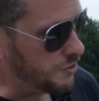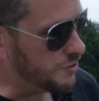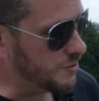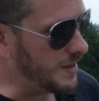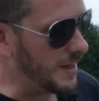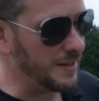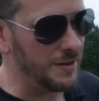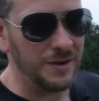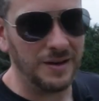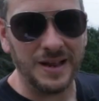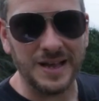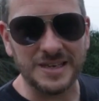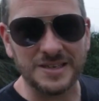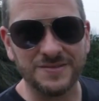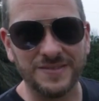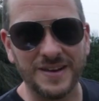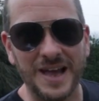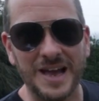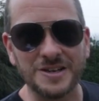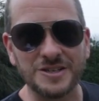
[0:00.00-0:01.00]
sure that little light's
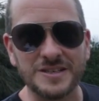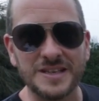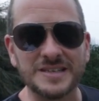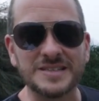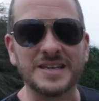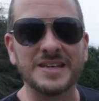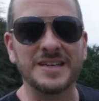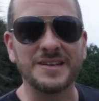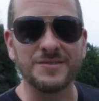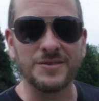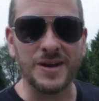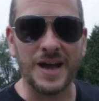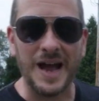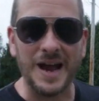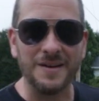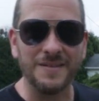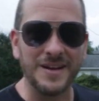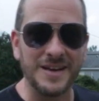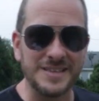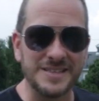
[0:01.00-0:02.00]
flashing, that's gonna give you
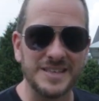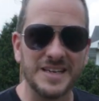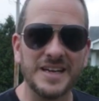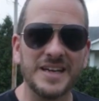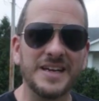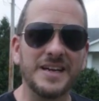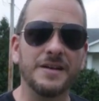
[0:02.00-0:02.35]
high rates.